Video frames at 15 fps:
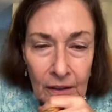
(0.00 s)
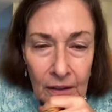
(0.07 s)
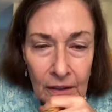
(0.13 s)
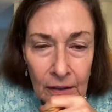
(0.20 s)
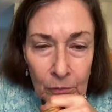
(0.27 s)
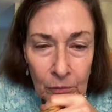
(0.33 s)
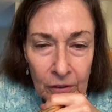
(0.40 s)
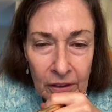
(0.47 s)

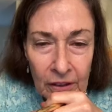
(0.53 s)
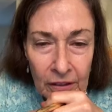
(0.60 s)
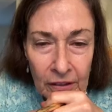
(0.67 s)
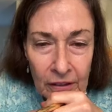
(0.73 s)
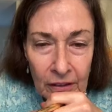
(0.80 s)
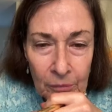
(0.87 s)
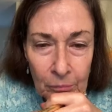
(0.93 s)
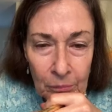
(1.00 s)
I'm working on
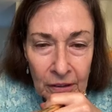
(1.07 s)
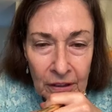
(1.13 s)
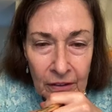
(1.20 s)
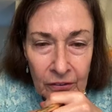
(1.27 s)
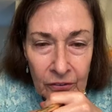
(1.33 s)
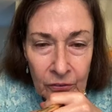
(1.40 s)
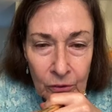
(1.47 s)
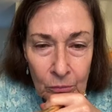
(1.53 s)
not being
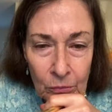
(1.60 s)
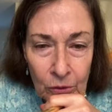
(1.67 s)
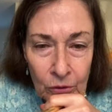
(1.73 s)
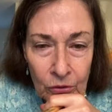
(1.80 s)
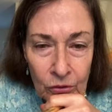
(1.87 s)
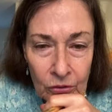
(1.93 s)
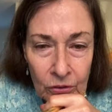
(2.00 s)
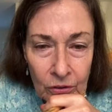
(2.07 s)
so
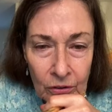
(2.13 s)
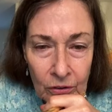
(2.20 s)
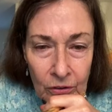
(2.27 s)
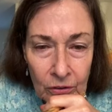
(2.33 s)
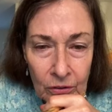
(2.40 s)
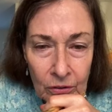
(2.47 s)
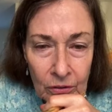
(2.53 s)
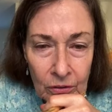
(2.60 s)

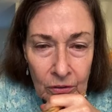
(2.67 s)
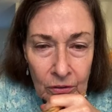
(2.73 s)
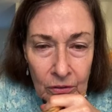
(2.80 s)
emotional